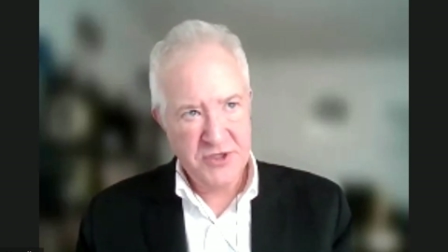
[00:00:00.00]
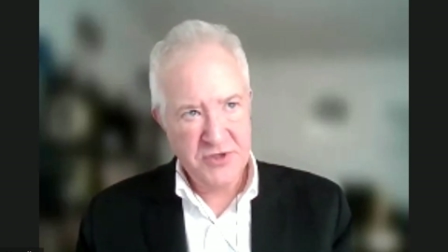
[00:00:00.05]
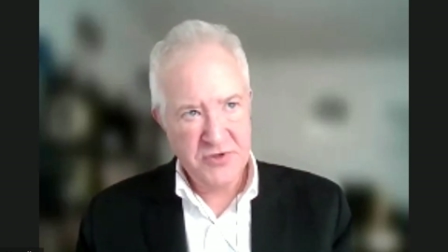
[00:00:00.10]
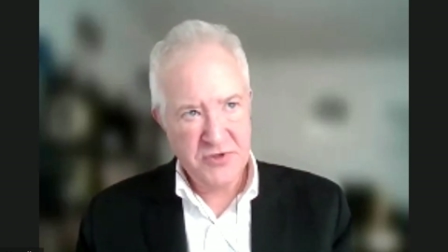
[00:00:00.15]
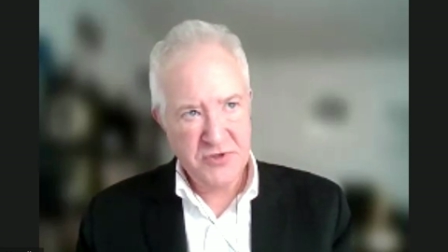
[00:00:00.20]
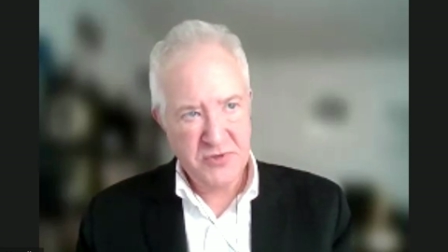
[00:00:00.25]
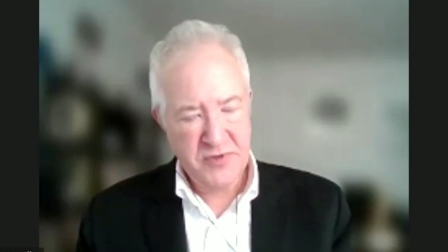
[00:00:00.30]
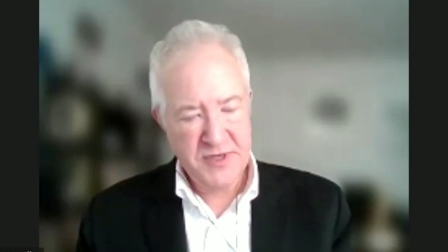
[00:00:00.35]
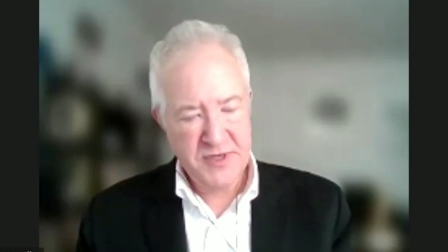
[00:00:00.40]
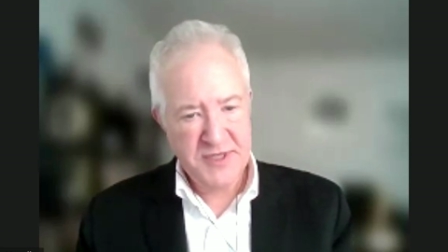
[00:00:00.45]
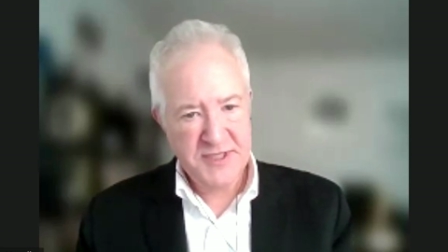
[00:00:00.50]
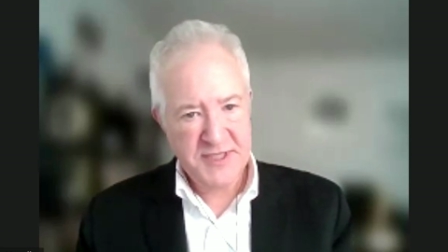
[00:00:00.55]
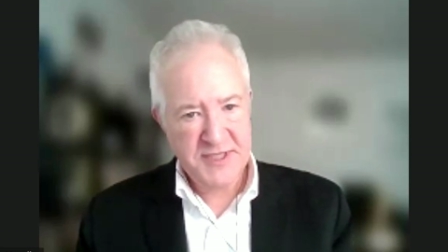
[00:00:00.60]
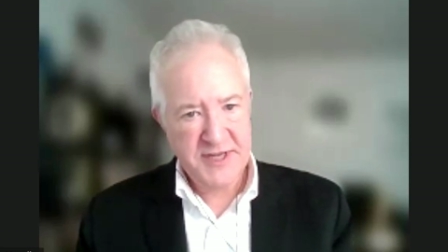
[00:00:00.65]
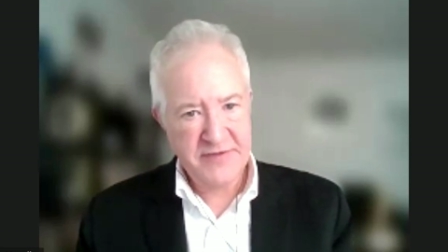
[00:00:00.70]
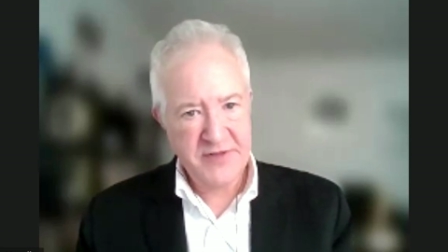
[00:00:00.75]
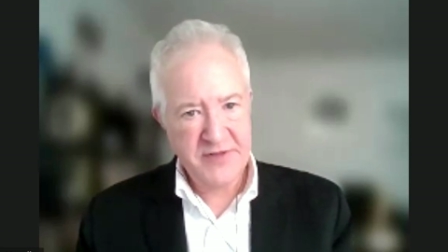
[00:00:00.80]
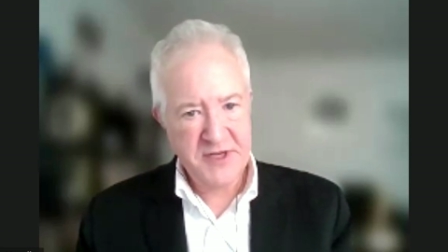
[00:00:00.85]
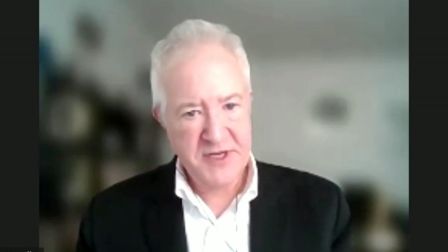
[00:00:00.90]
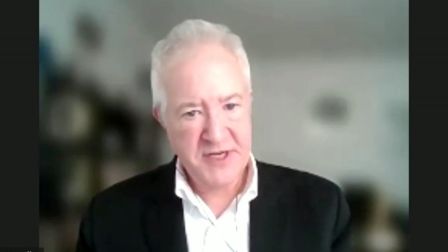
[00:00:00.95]
June
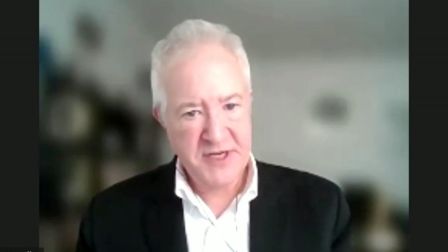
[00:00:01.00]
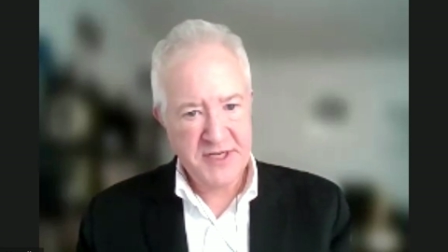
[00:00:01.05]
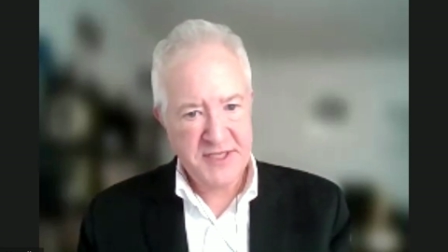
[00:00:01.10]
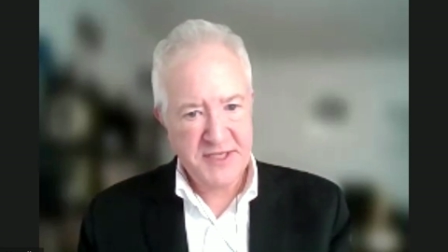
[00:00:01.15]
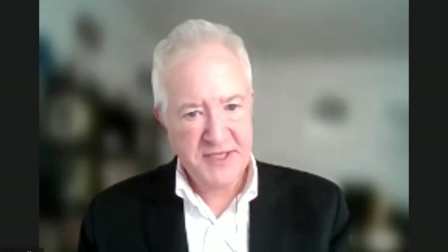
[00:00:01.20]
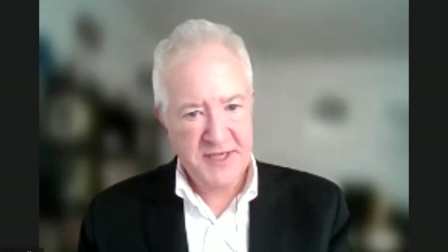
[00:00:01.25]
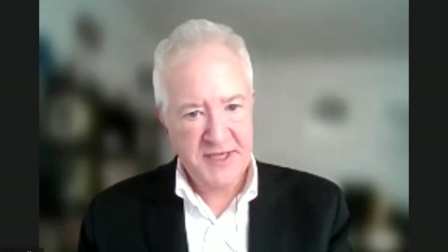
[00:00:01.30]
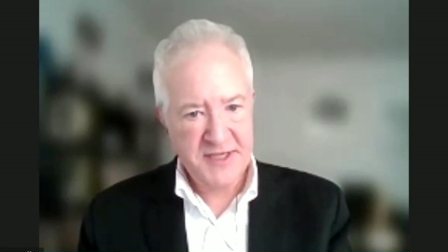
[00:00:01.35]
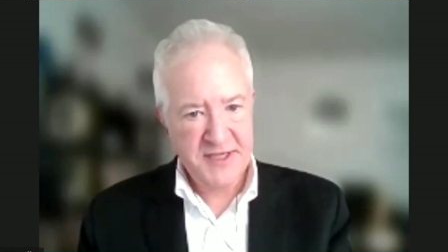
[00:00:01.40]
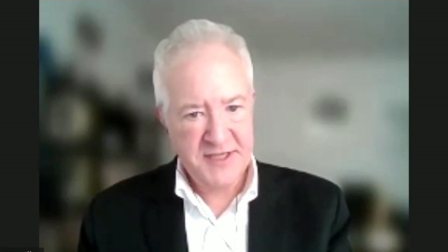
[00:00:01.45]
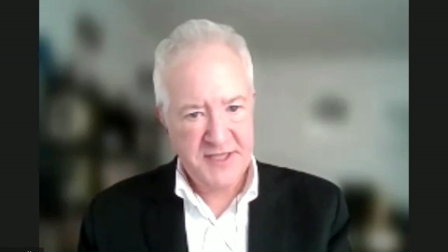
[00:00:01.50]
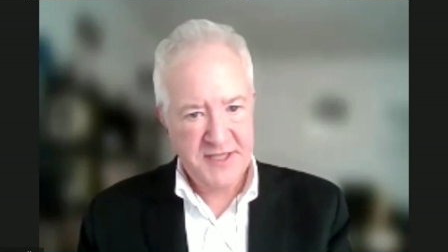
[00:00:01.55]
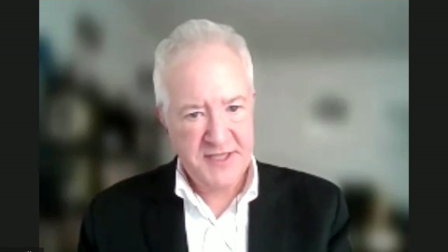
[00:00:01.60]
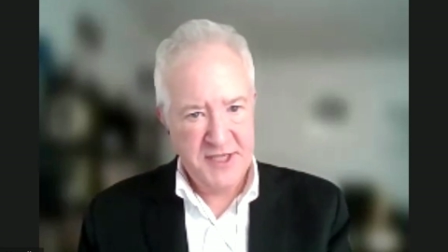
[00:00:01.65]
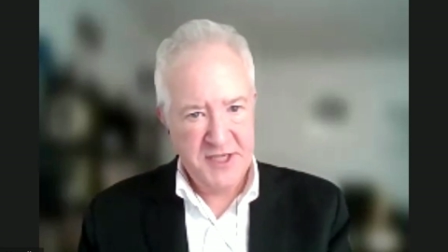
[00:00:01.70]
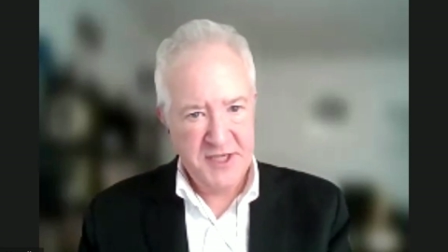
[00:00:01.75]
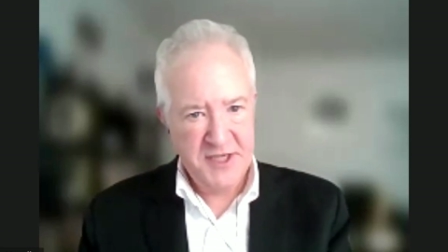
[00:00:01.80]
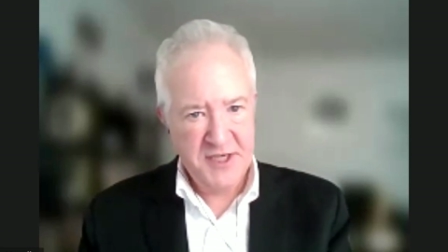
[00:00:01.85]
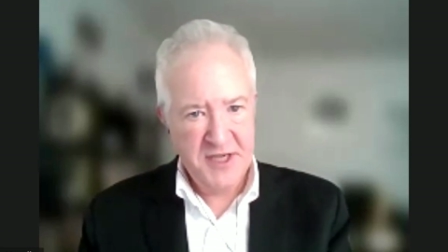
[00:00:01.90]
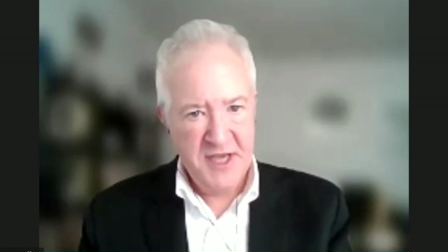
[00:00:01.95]
27,
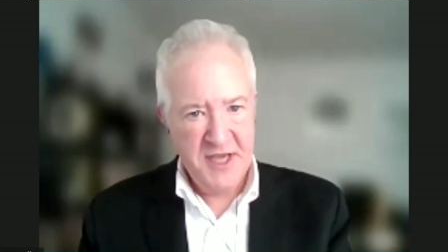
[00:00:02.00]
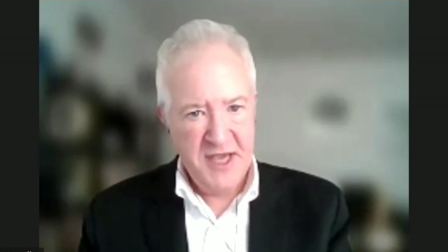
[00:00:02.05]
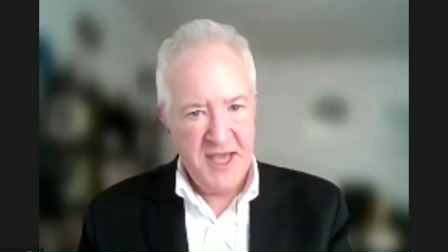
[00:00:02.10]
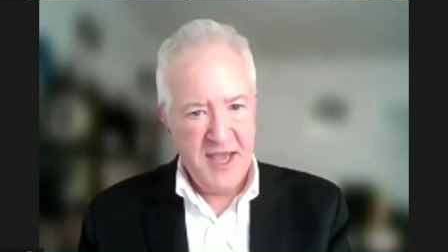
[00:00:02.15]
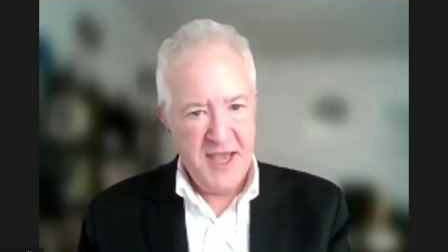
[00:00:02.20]
1918,